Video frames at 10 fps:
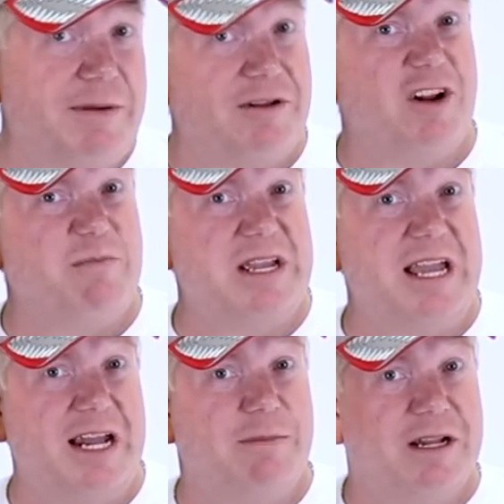I mean, I've got a big
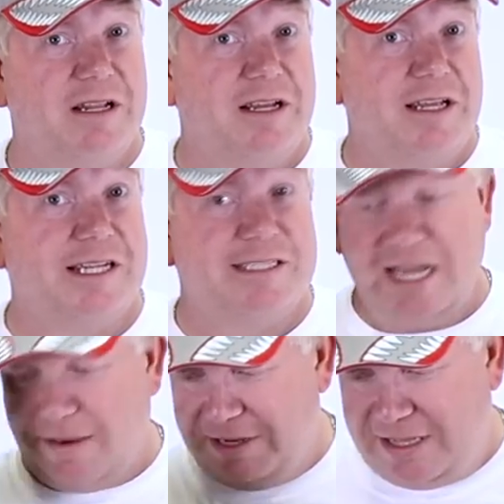head, but you can see
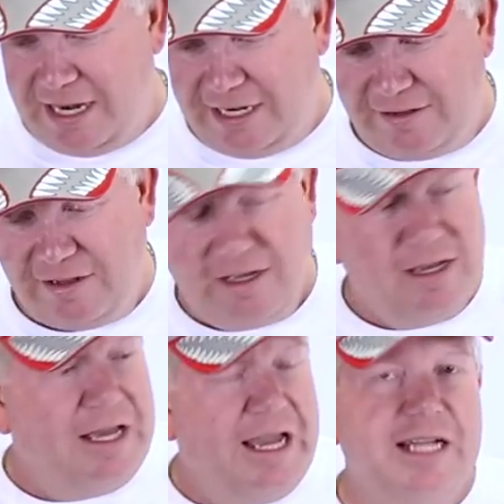how big that is.
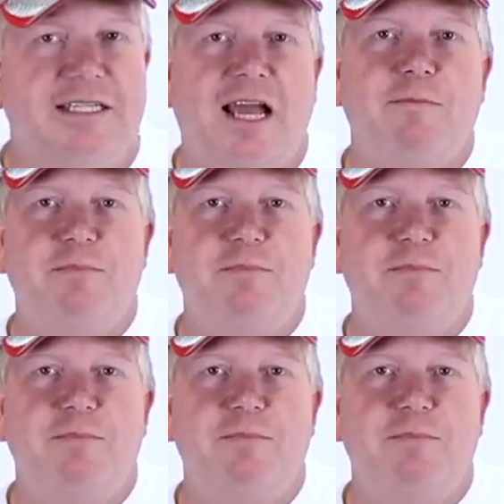It's a